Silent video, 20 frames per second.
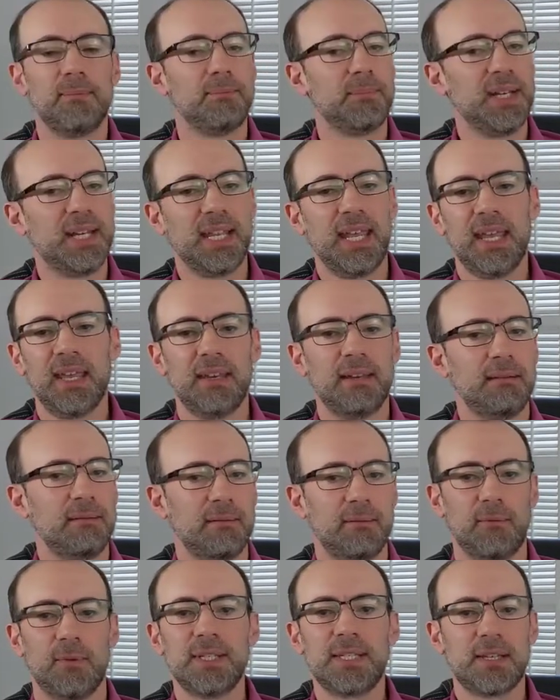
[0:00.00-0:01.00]
but again,
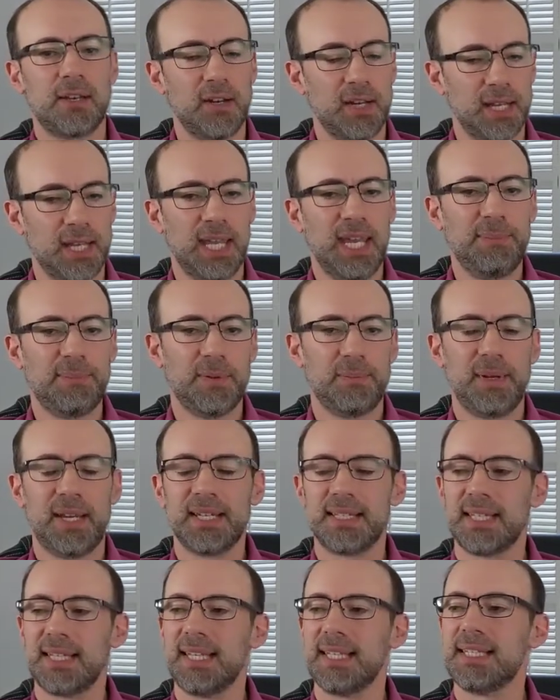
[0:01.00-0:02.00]
was going to keep it
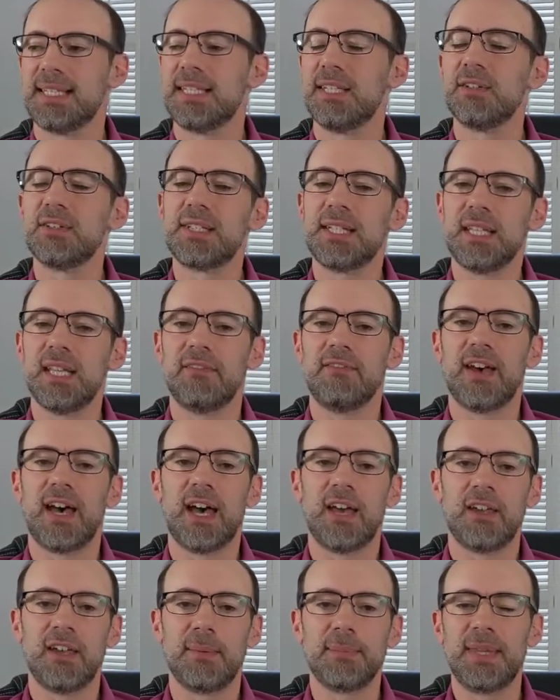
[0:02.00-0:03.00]
because I can still see the
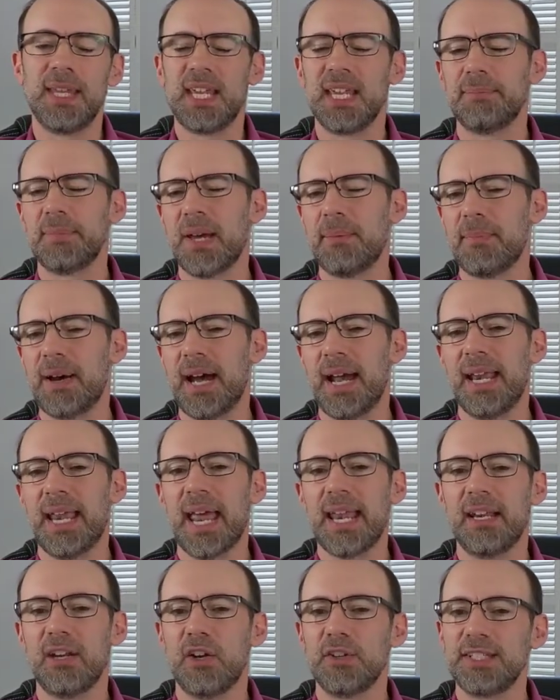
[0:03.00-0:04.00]
value. I'm thinking in my mind,
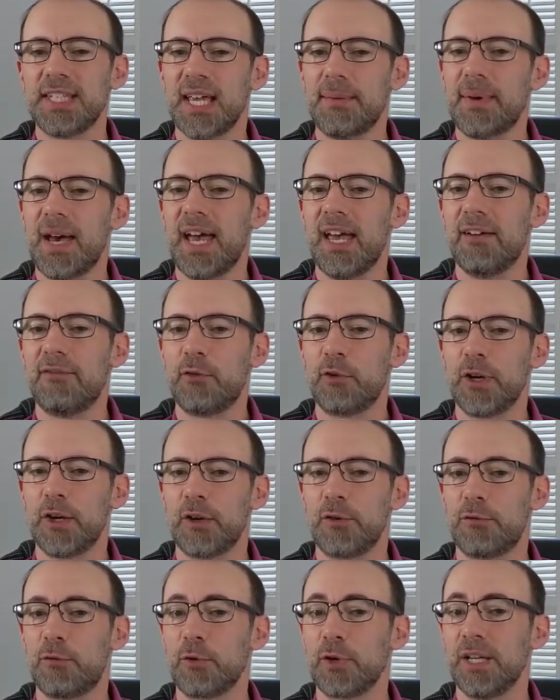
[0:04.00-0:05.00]
had an all-time high of
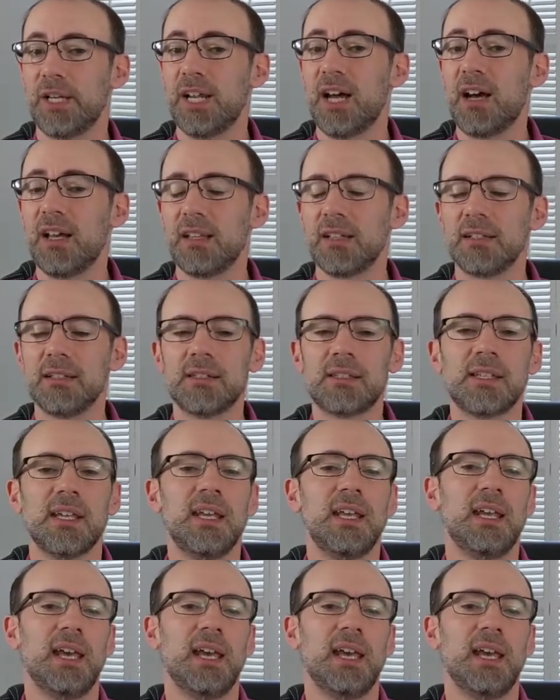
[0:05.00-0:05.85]
$440.